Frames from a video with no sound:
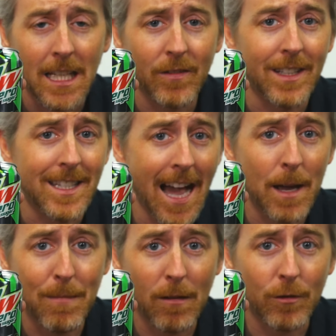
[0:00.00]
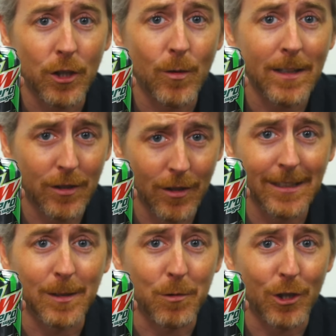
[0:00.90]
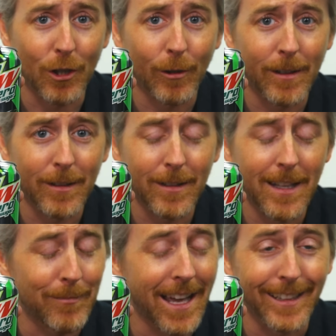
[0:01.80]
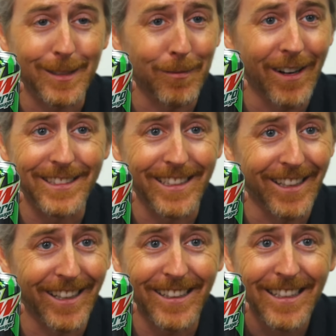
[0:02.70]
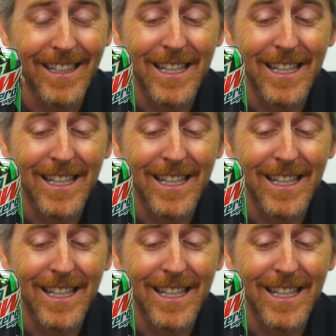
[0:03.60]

even Diet Mountain Dew still has some sugar in it. I'm not surprised at all.